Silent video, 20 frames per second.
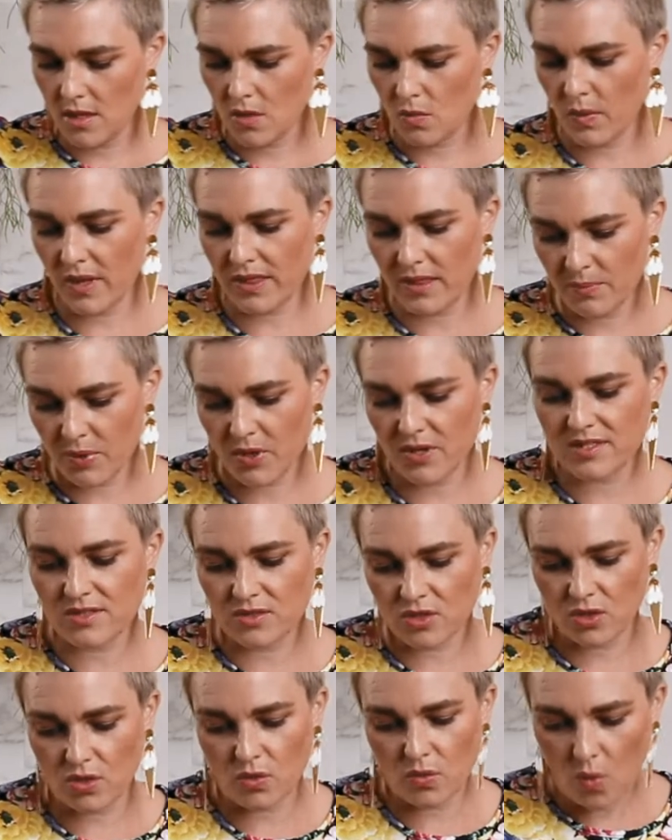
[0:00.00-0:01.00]
when the
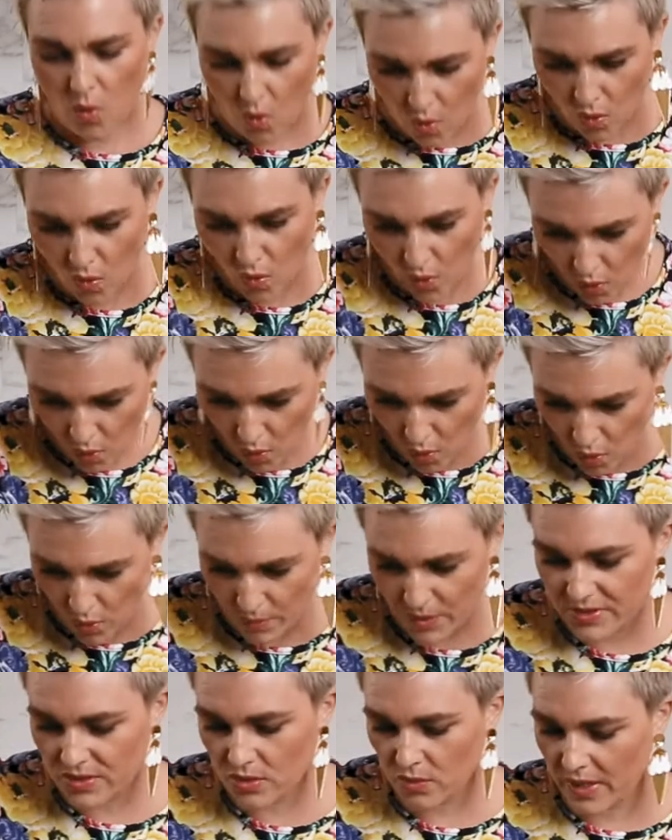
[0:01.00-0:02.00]
person who
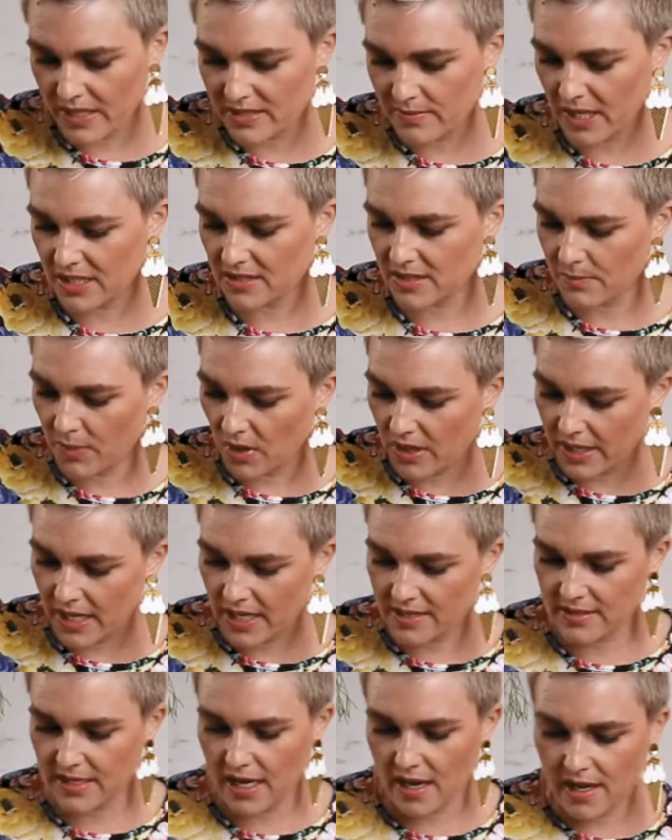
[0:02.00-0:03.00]
almost always makes the
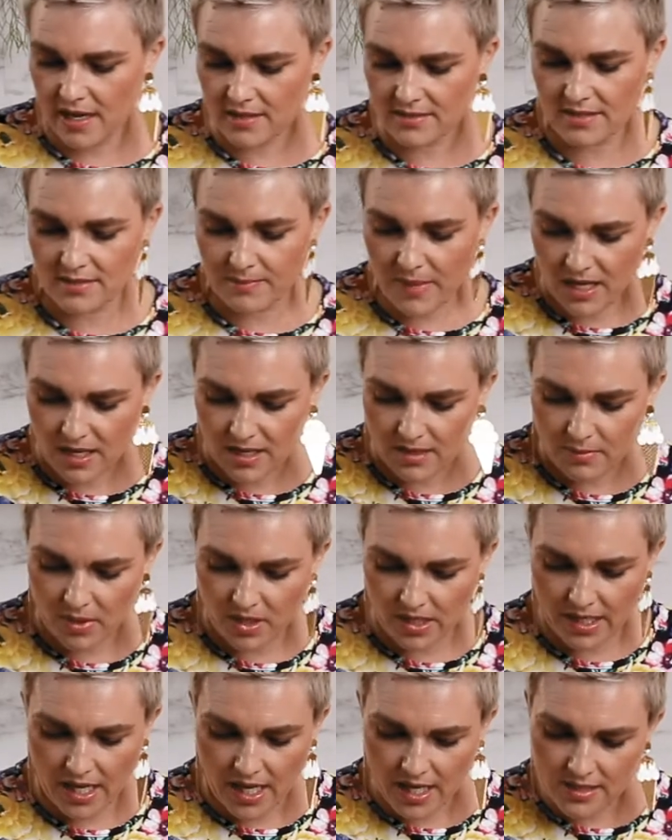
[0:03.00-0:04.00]
bolognese in our house is making the
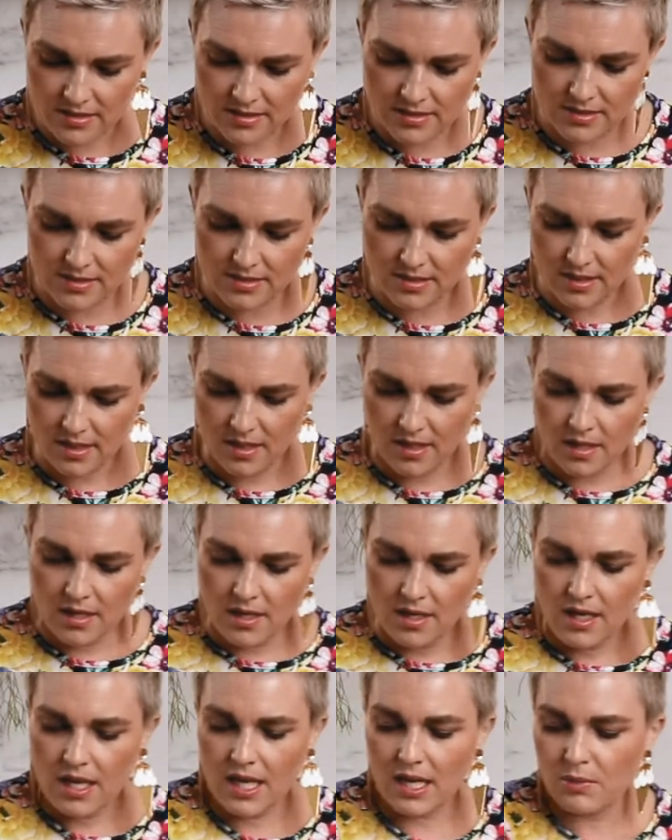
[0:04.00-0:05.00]
bolognese,
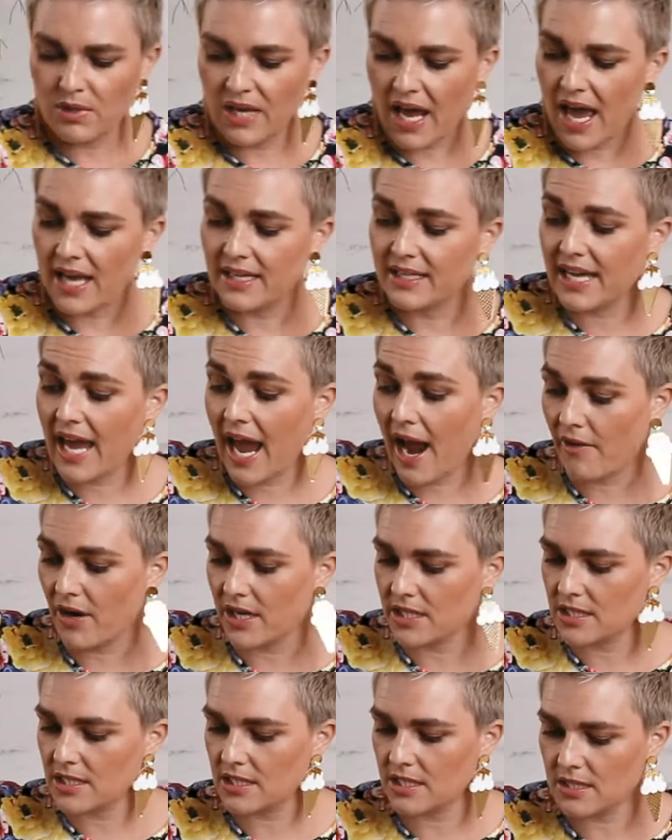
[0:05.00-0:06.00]
he would add
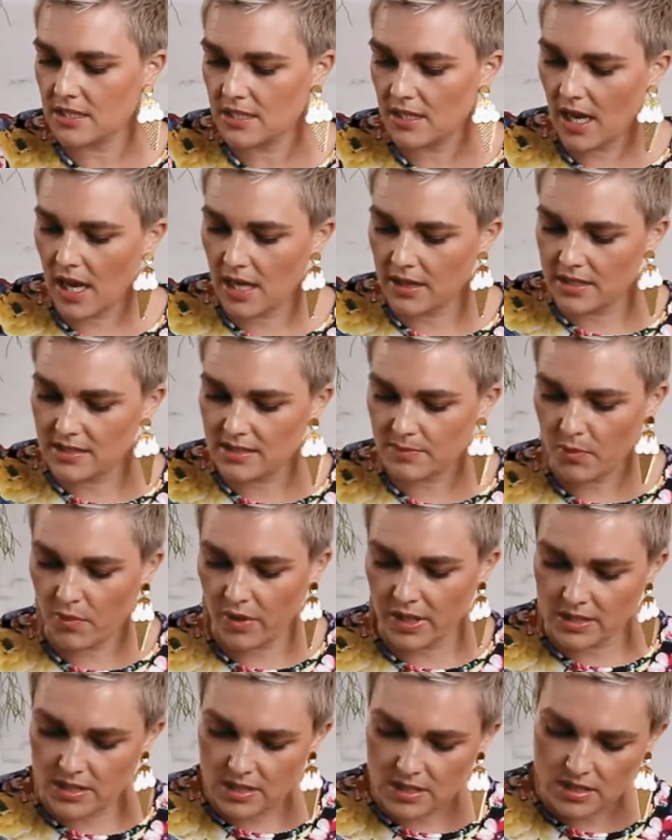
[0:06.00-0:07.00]
carrot at this
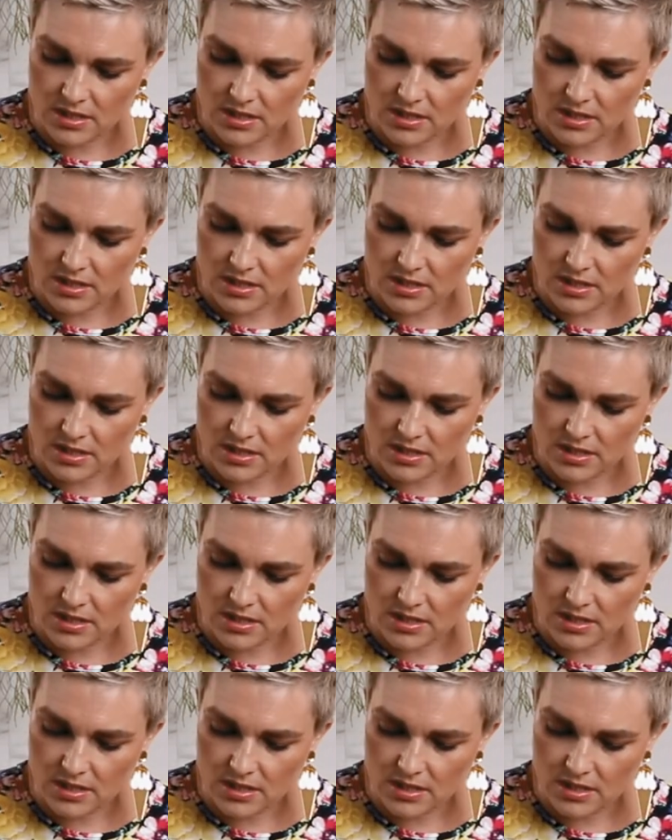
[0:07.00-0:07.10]
point.